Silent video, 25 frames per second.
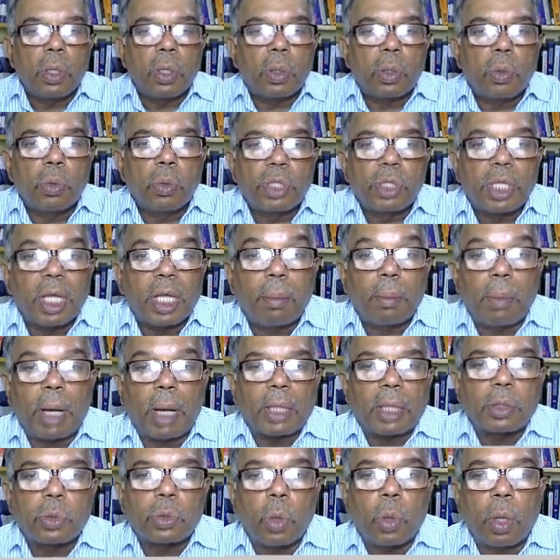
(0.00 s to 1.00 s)
using a
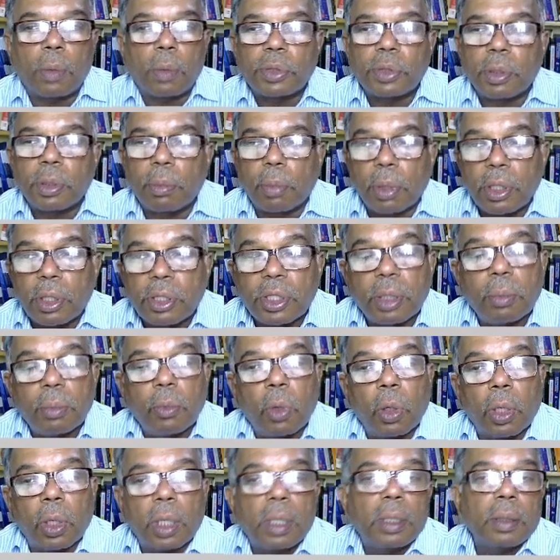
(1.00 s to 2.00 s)
Black-Scholes option pricing
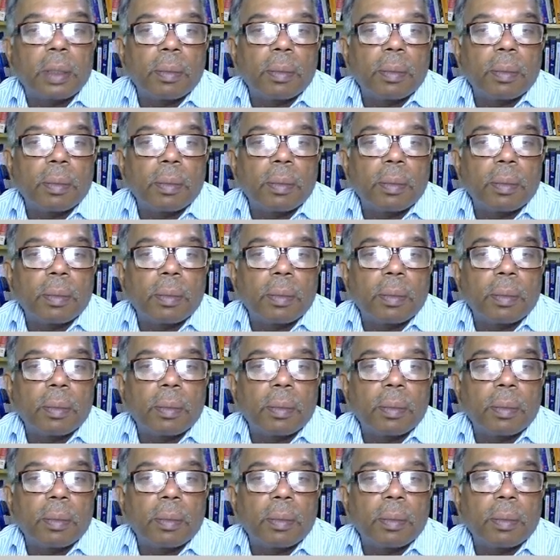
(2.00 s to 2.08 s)
model.